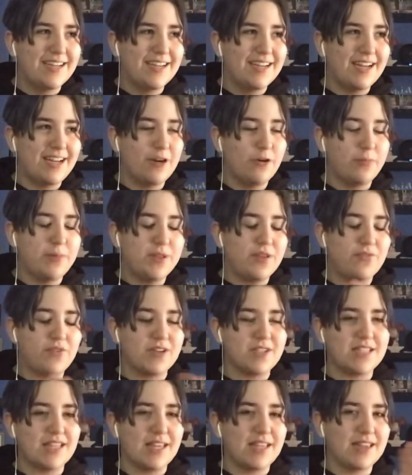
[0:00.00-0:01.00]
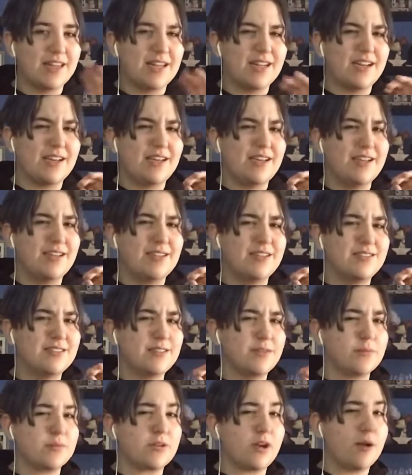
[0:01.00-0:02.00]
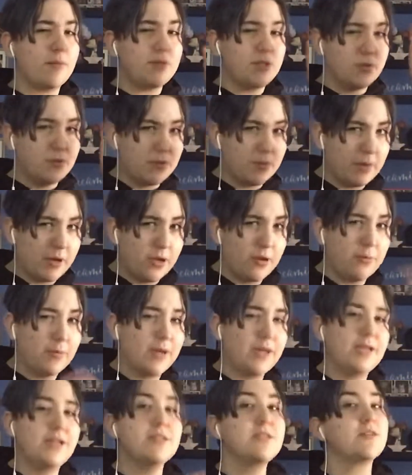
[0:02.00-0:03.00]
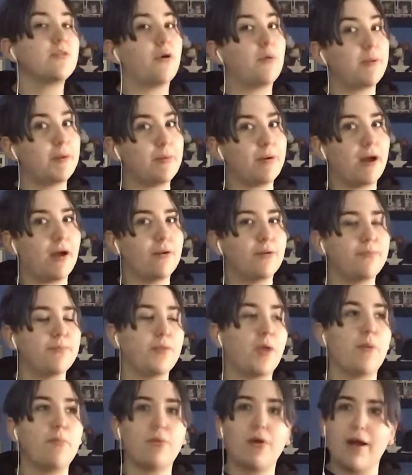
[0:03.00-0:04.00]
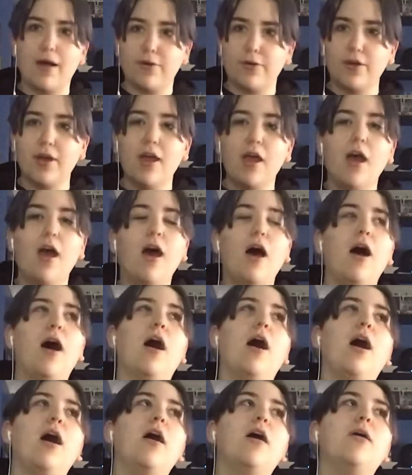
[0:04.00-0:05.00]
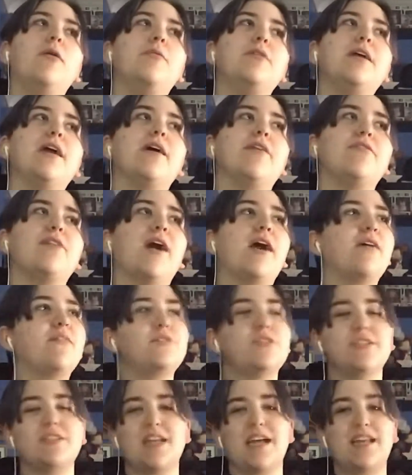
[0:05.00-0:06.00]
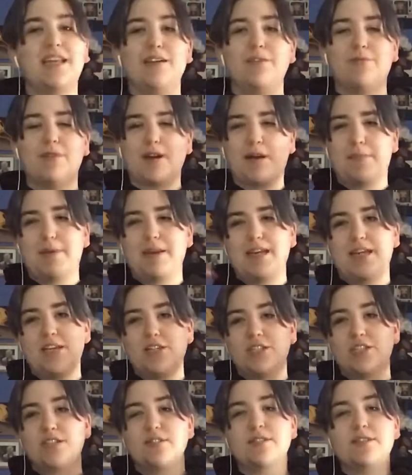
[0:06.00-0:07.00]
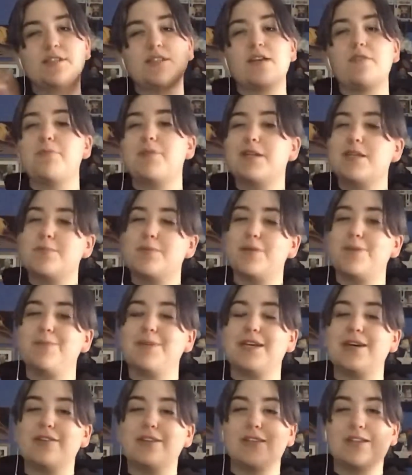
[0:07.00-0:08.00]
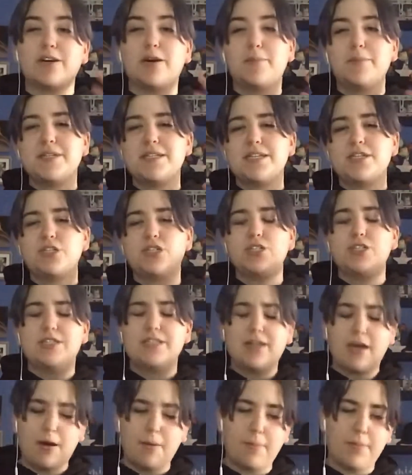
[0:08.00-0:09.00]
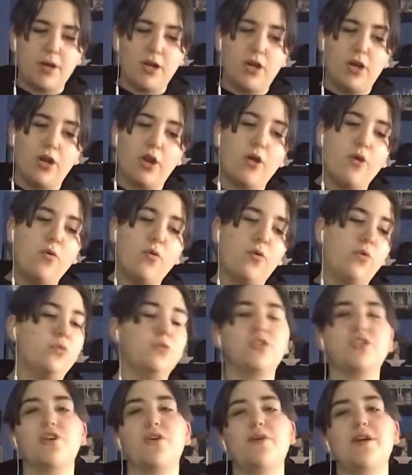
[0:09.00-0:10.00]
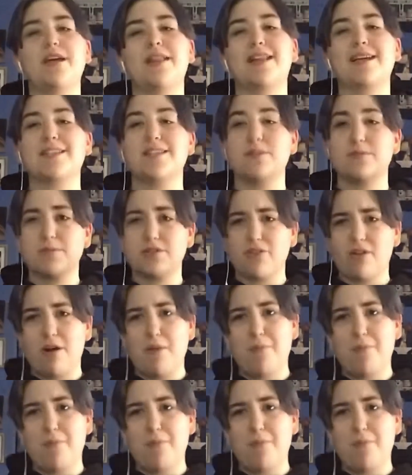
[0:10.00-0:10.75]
And it'll be the first thing that I subscribe to with my own money, so I'll be proud. I'm proud. Yeah, if you have just any recommendations and stuff, please put them down in the comment section down below. Also, hit that subscribe